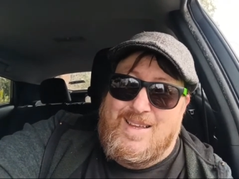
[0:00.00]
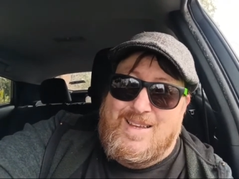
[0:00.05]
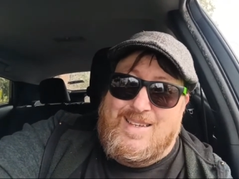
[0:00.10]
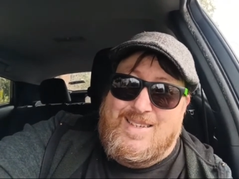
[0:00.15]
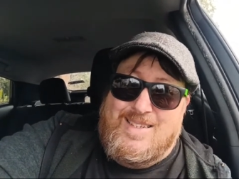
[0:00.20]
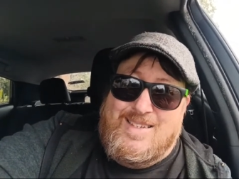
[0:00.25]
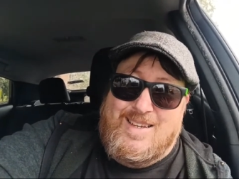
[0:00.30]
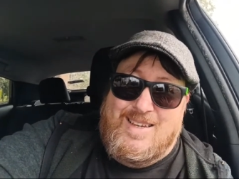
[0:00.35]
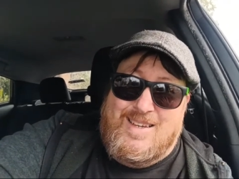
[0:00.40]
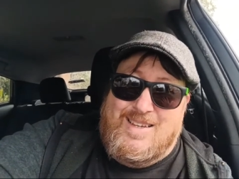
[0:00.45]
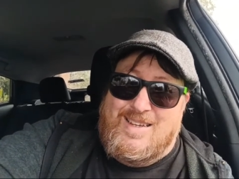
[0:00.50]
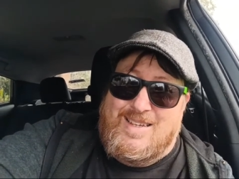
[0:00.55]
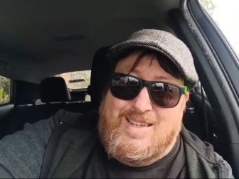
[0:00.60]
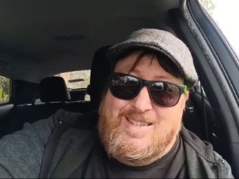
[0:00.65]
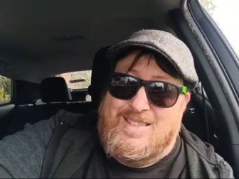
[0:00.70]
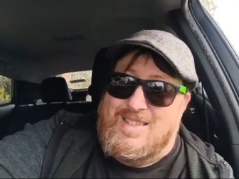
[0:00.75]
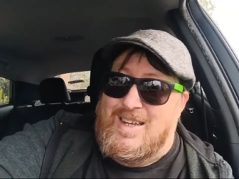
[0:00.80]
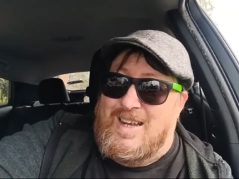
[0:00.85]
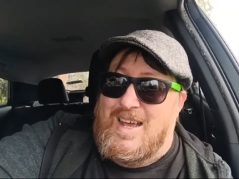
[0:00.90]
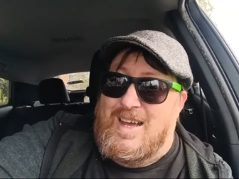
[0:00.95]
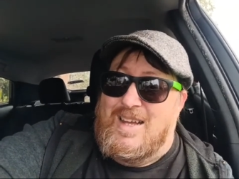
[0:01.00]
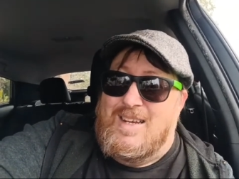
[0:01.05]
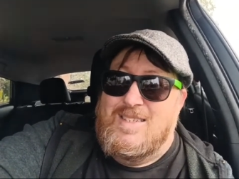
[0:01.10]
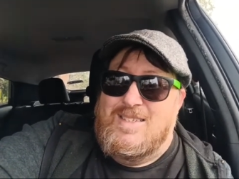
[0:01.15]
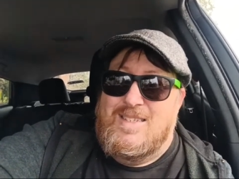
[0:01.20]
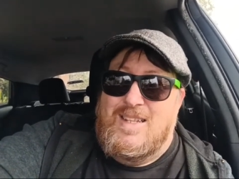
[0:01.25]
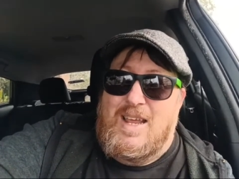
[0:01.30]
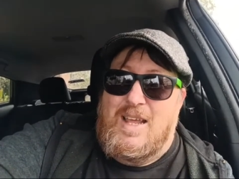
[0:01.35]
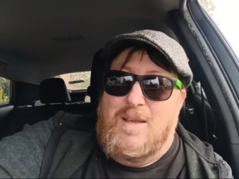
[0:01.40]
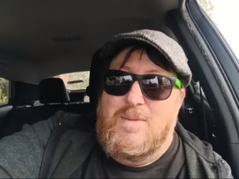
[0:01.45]
Like he, I guess it had
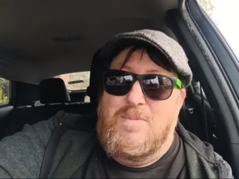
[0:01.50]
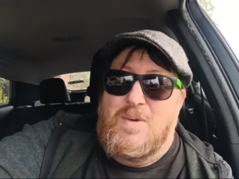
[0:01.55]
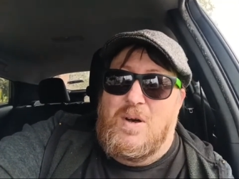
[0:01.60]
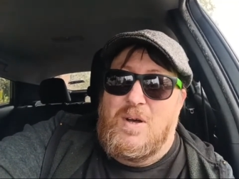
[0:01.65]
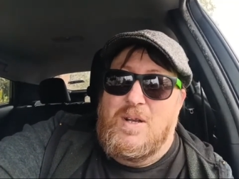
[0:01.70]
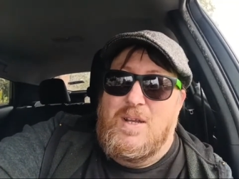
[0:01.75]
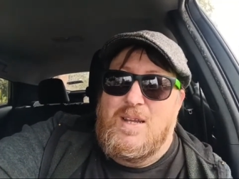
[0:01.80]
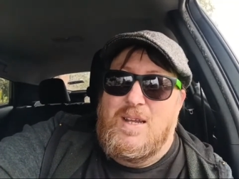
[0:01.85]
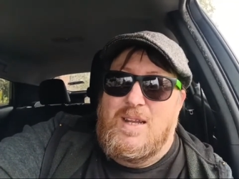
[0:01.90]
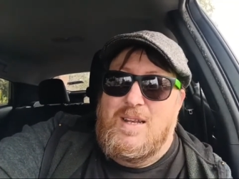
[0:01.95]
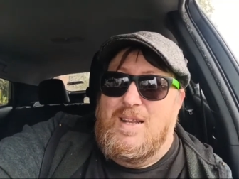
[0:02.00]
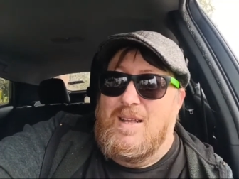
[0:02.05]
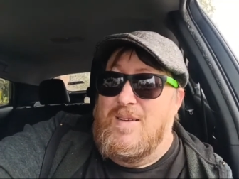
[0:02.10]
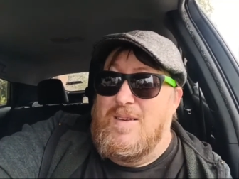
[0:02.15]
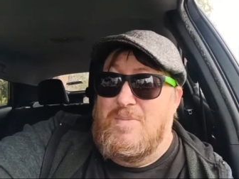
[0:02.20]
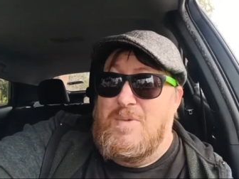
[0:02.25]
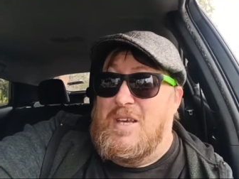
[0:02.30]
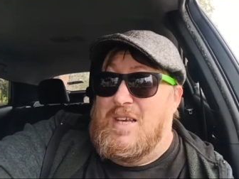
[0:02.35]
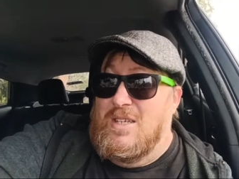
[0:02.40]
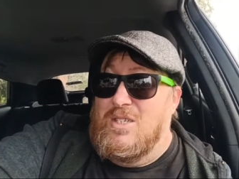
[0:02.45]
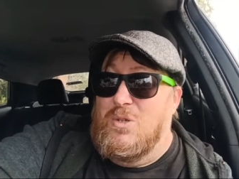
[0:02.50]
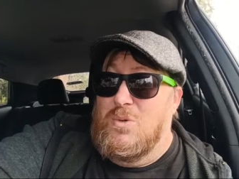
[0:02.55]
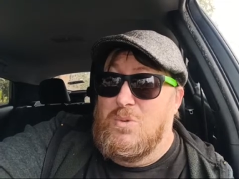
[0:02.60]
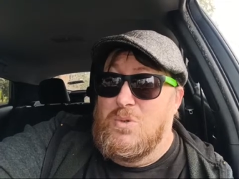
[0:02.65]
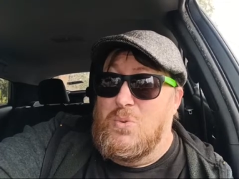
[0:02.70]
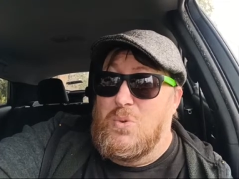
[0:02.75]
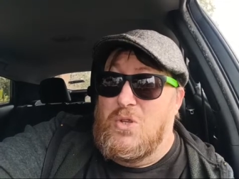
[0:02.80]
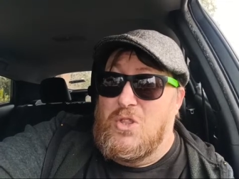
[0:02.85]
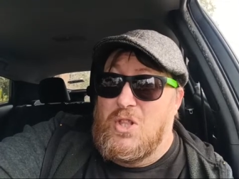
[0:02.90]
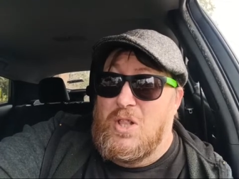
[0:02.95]
his name on it. And, and because it
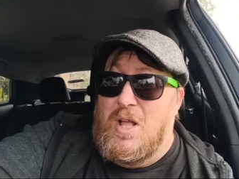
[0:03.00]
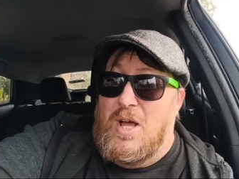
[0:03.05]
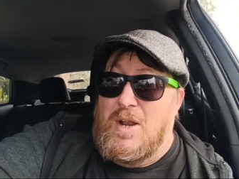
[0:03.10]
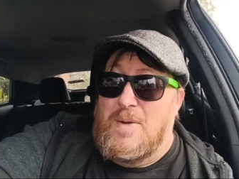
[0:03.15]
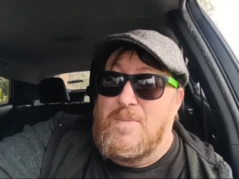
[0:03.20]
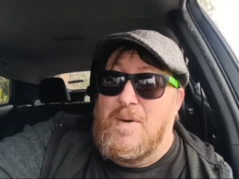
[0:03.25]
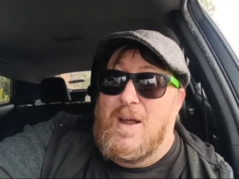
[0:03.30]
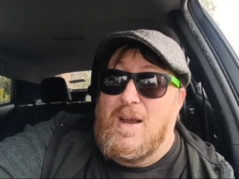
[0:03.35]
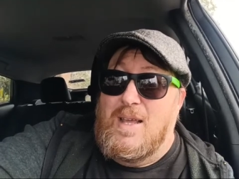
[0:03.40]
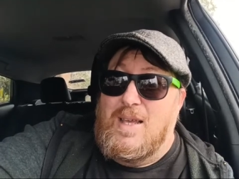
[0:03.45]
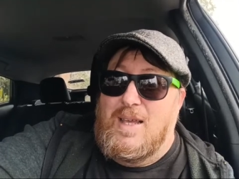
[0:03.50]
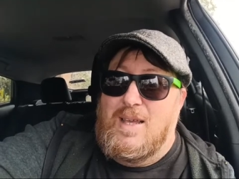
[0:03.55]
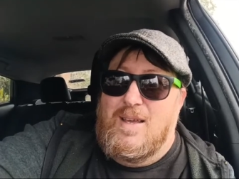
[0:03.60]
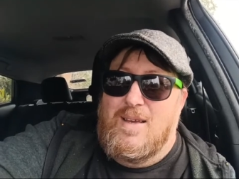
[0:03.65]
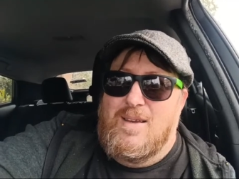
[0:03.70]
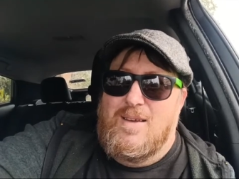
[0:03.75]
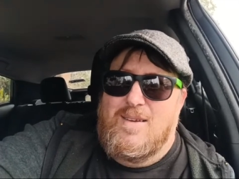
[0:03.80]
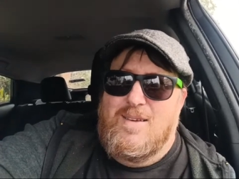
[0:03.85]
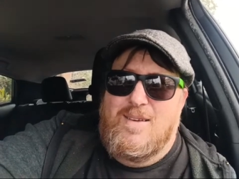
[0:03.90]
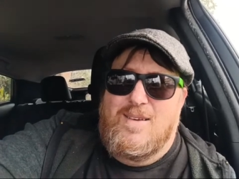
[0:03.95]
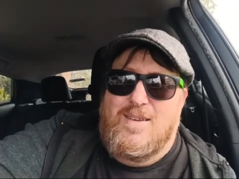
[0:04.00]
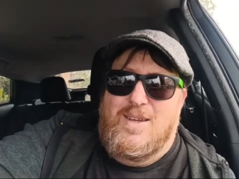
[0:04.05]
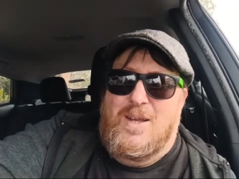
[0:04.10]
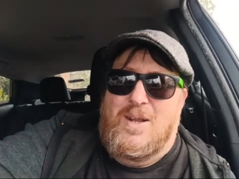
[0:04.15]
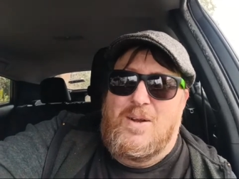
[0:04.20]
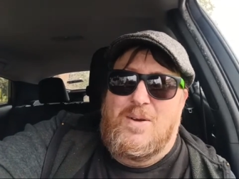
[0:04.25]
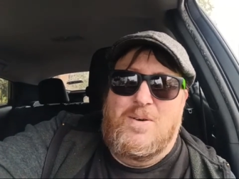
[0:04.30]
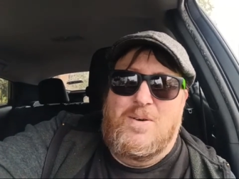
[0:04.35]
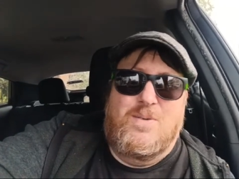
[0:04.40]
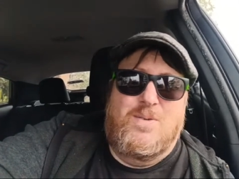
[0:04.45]
was worth a lot of money, you
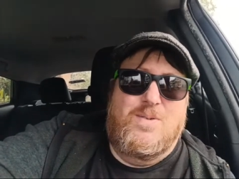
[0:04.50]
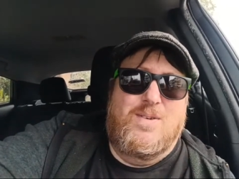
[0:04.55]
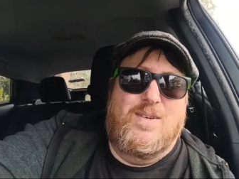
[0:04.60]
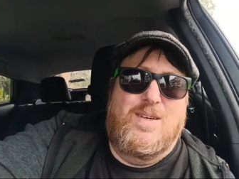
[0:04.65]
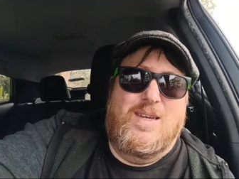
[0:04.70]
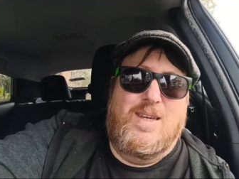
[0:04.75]
know?